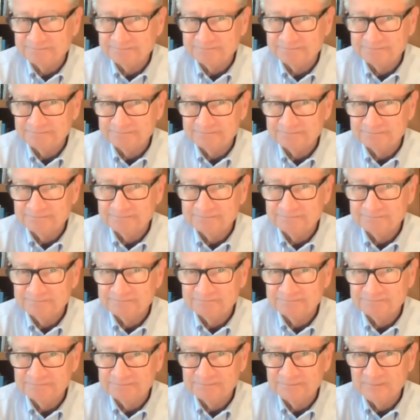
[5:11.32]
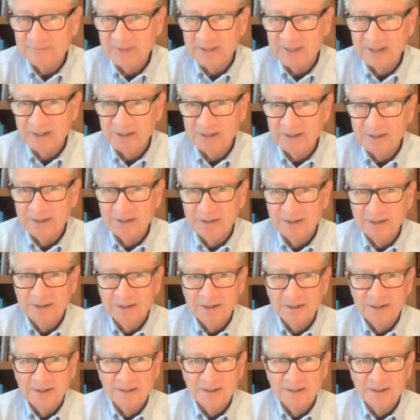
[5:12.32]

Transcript: Nothing is said.